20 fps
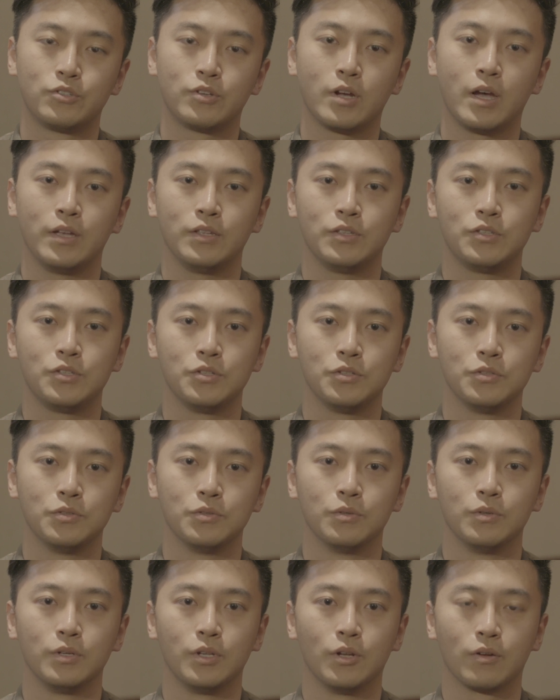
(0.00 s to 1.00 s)
trying
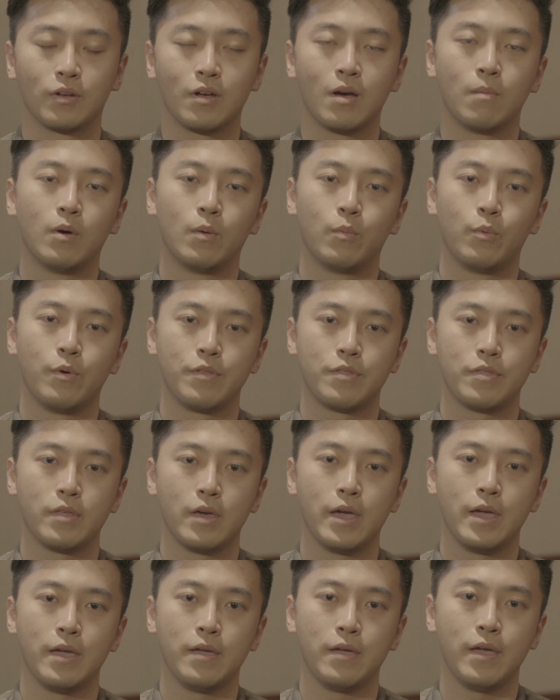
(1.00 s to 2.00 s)
to you know, come up with
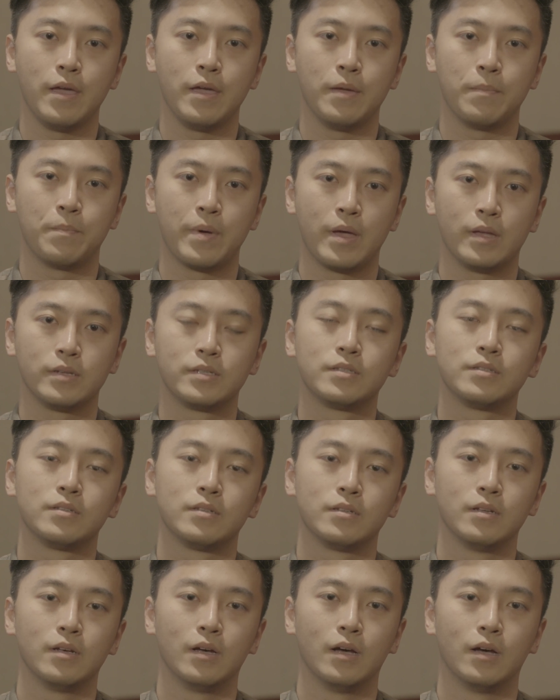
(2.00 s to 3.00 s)
a, a
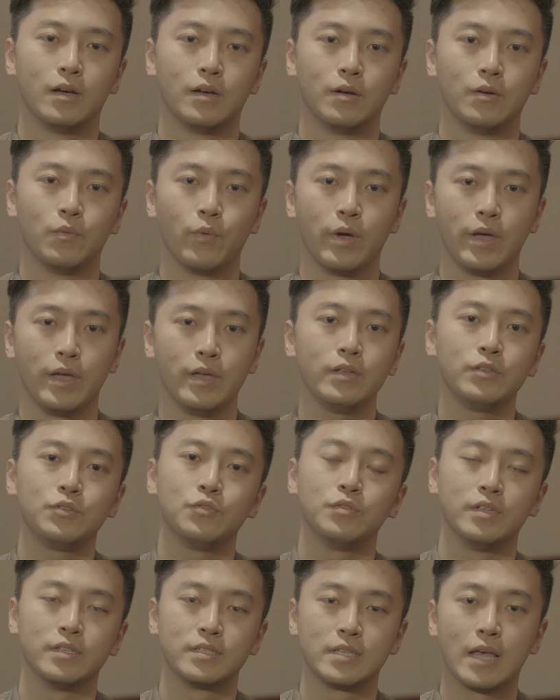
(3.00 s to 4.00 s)
best uh, way to
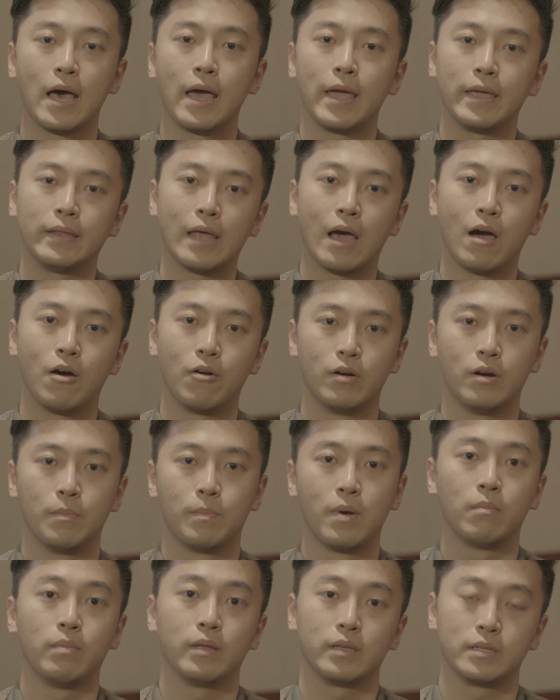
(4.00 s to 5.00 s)
design our
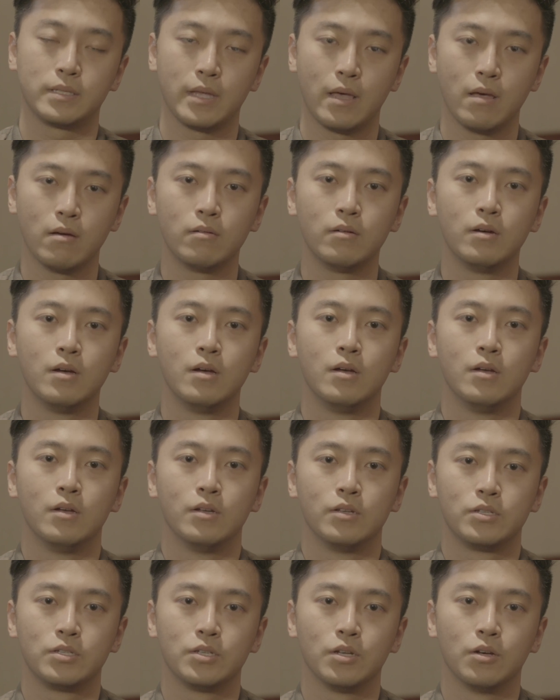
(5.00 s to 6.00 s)
public sale.
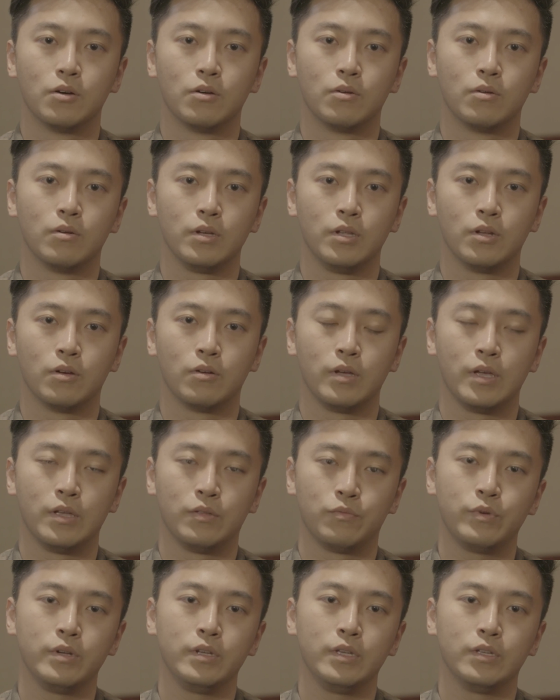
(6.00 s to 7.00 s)
So you know, it
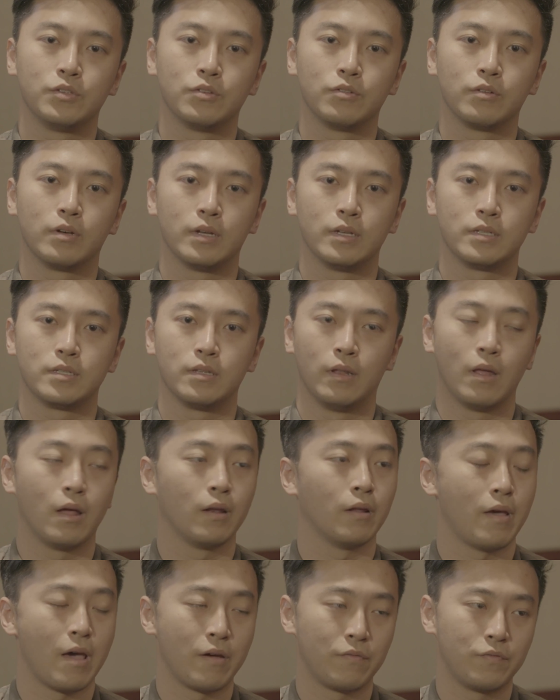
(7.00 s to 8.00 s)
really took us a lot
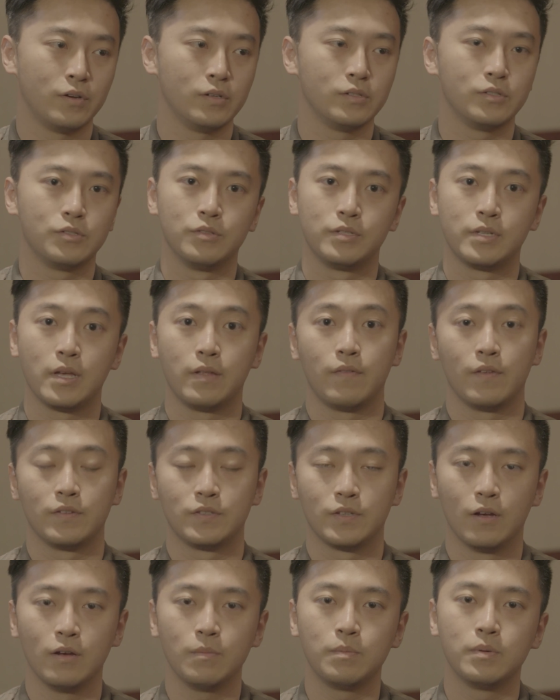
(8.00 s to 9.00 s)
of effort to set this
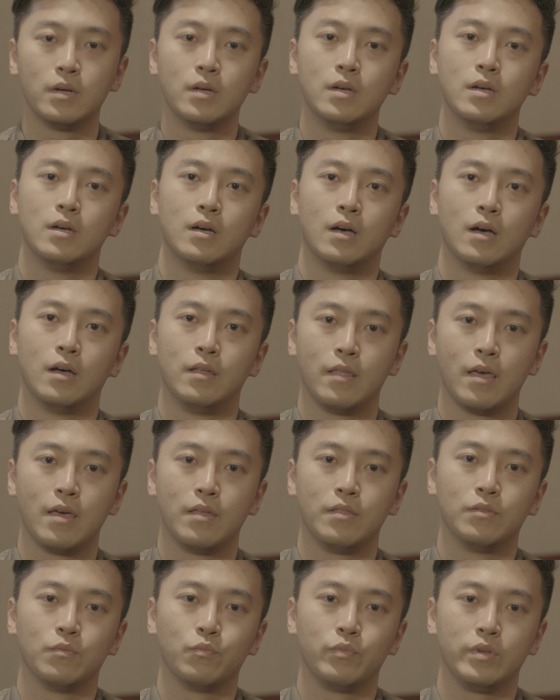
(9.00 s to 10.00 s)
up. And
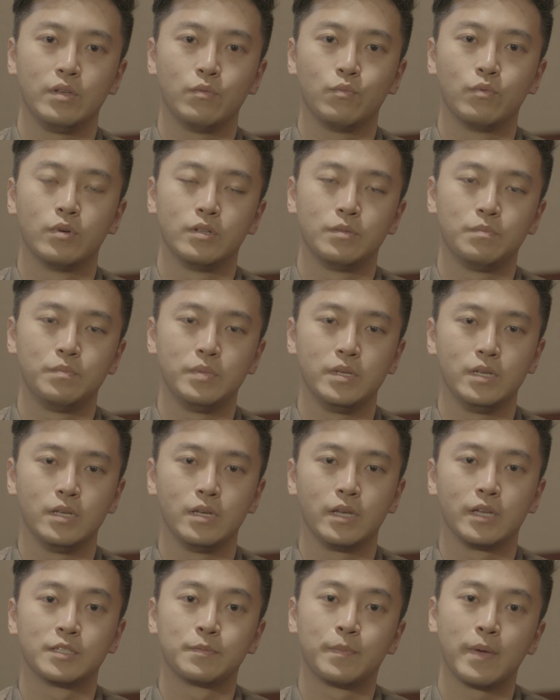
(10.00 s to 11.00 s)
then we would be
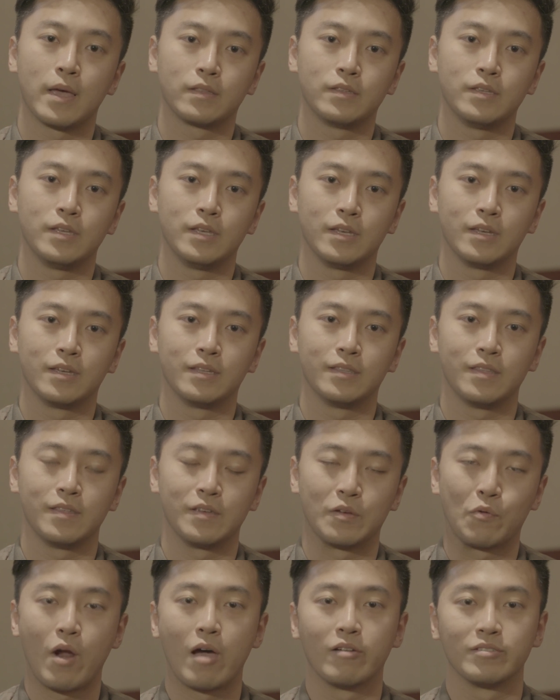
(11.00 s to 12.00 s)
expecting the
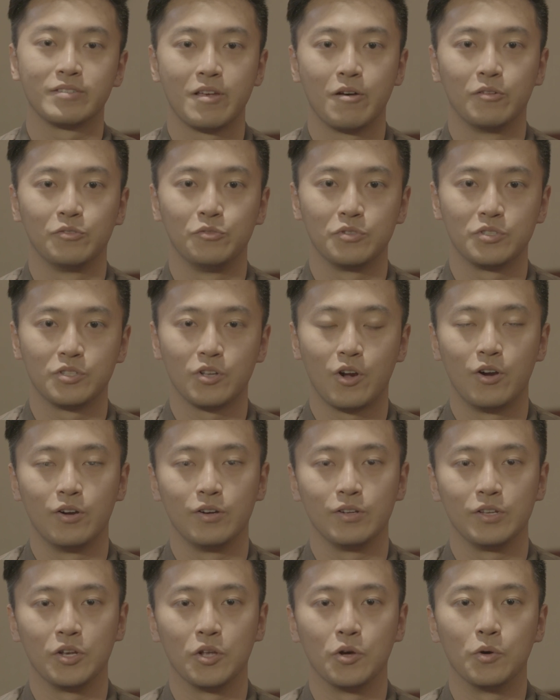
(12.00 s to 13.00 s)
crowd sale to
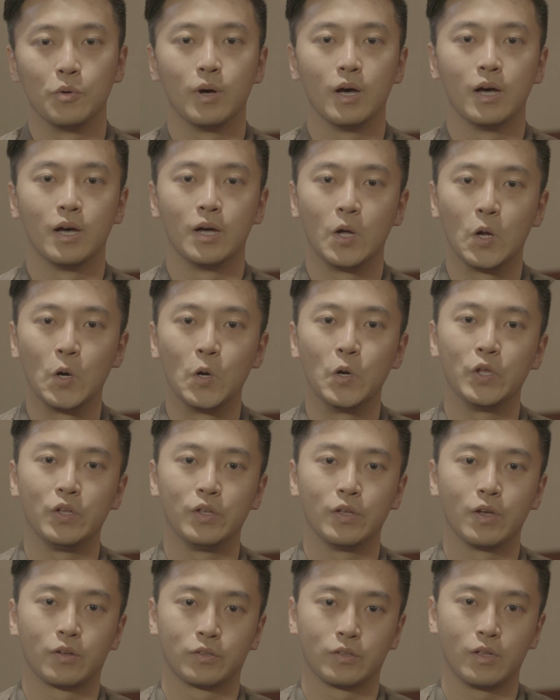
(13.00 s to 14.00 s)
start you know, uh, early